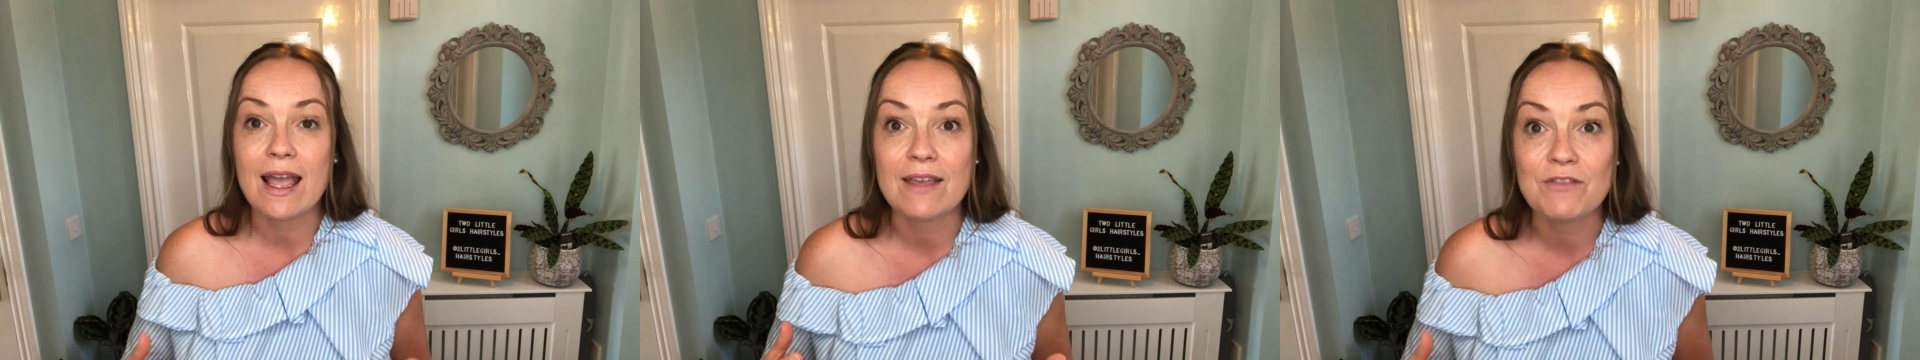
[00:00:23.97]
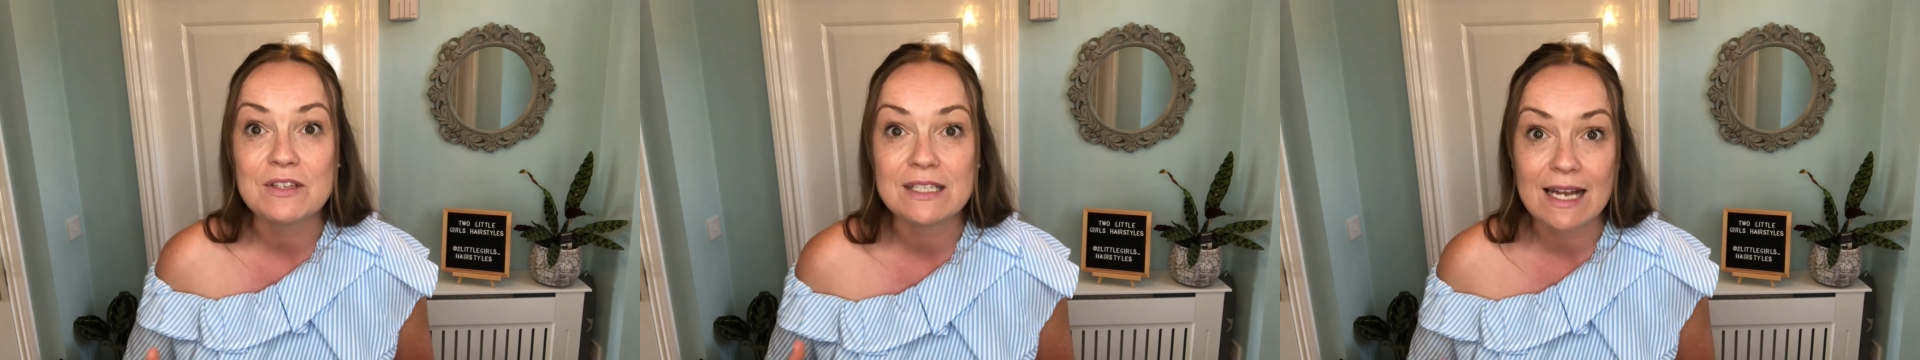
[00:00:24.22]

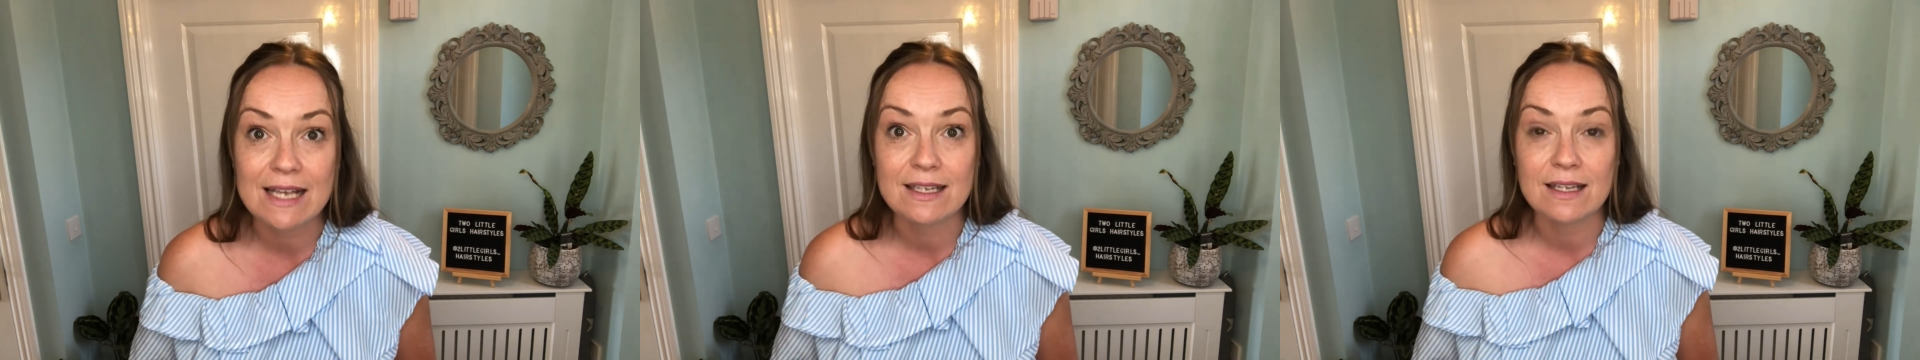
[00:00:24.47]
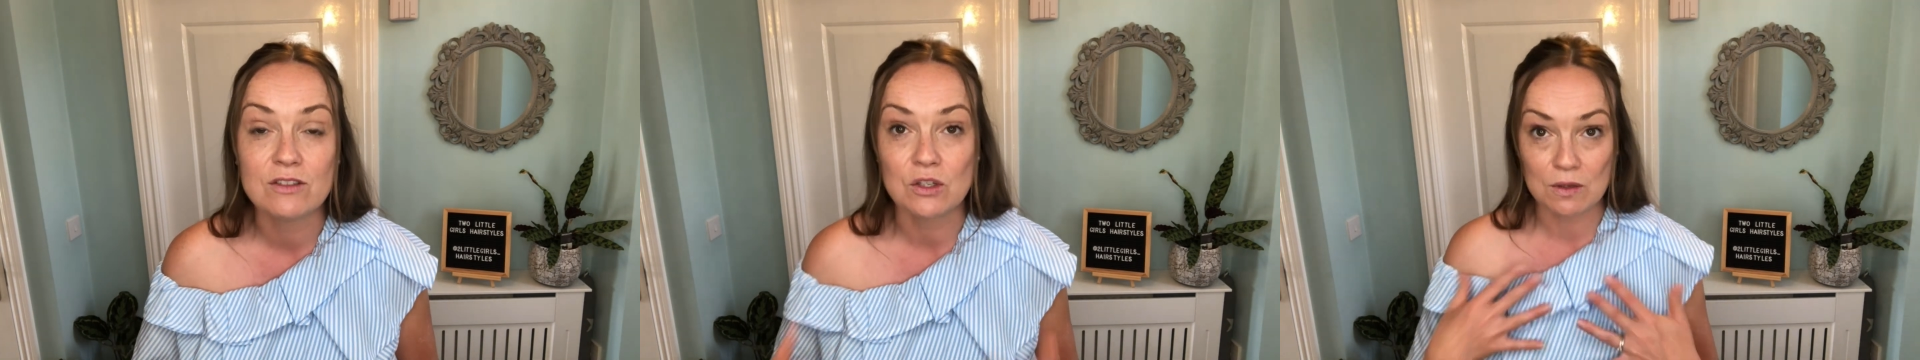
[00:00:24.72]
if you did it as
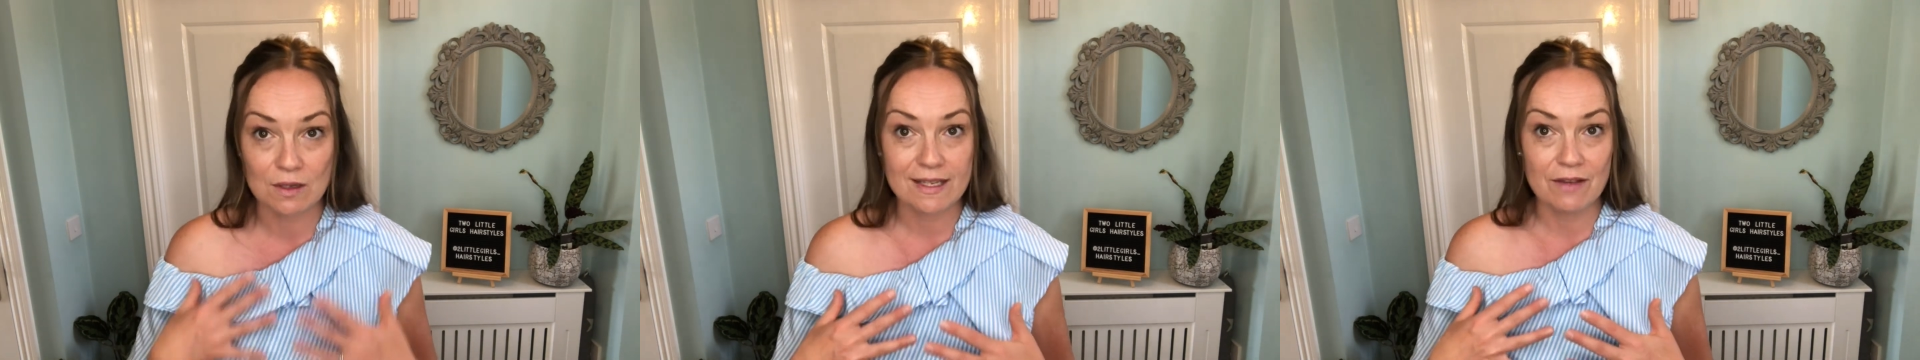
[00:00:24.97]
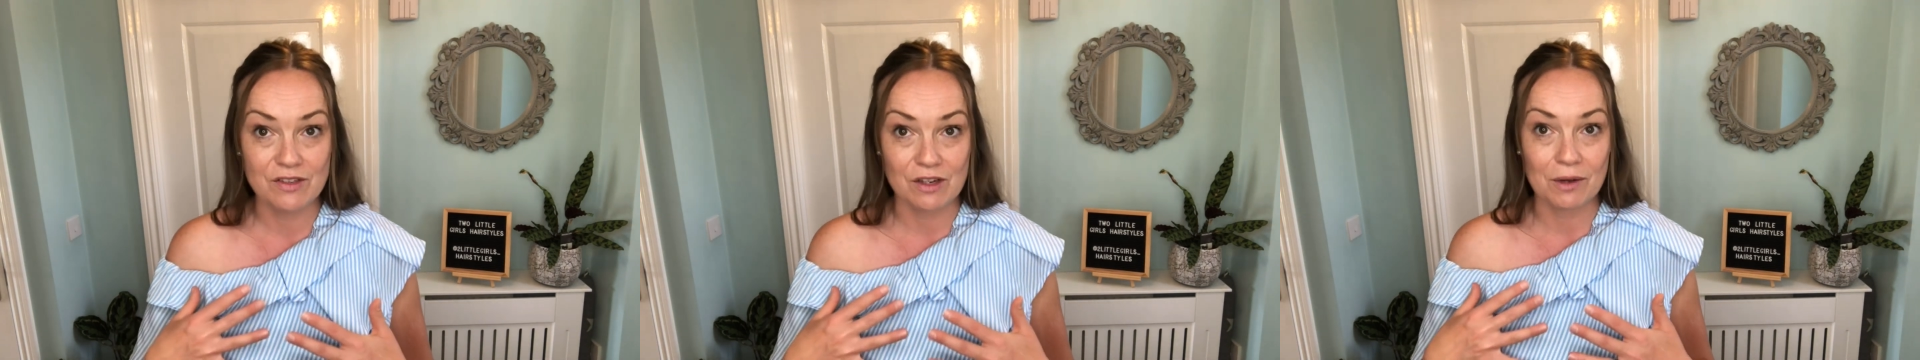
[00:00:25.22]
a
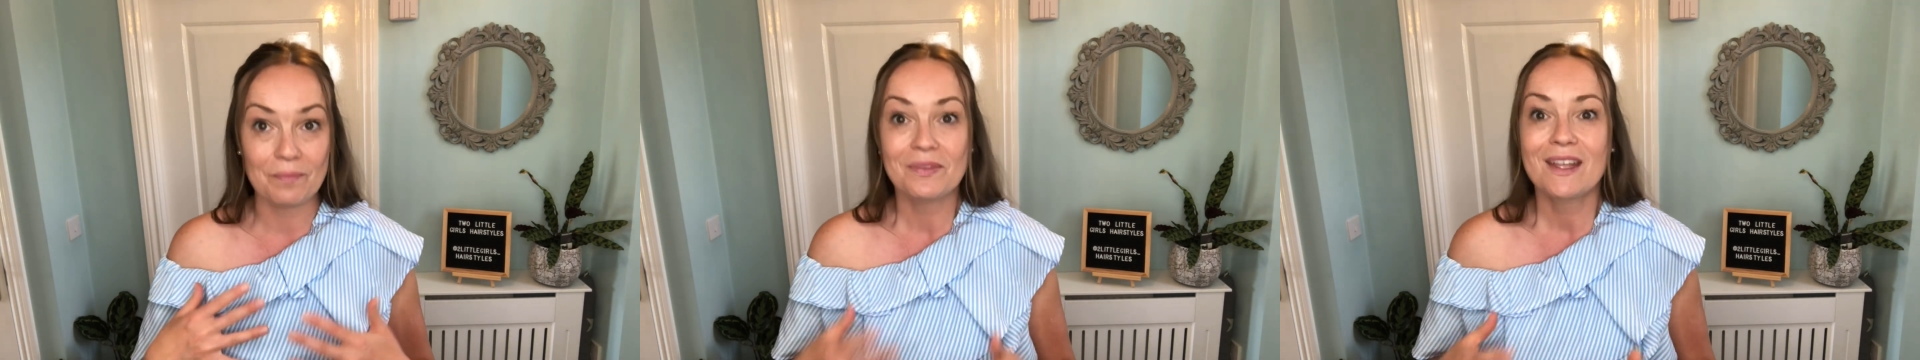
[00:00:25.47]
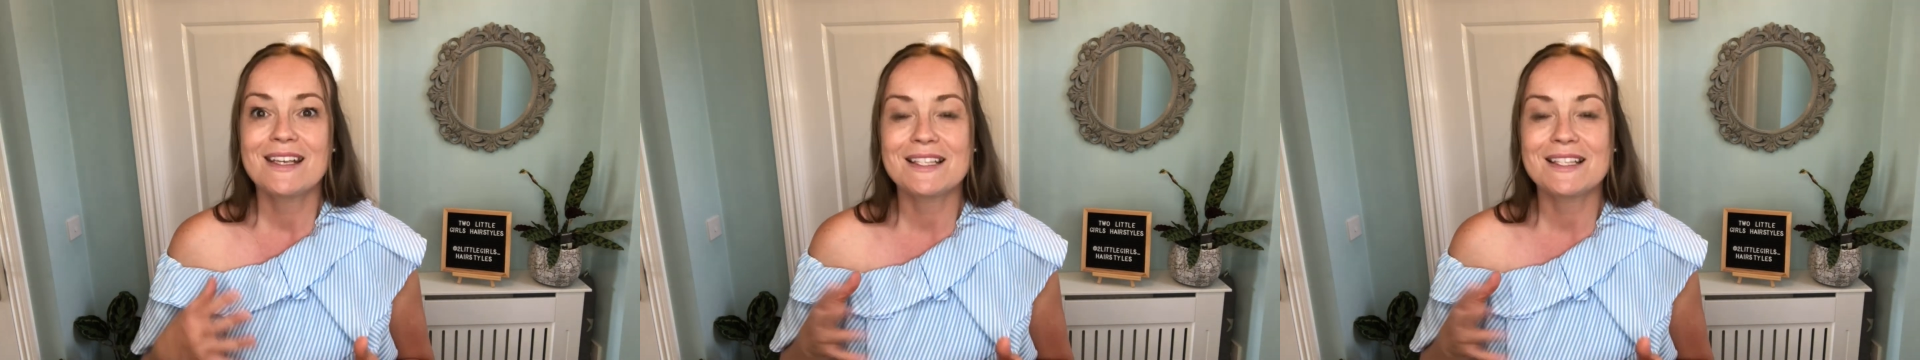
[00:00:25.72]
do-it-yourself style.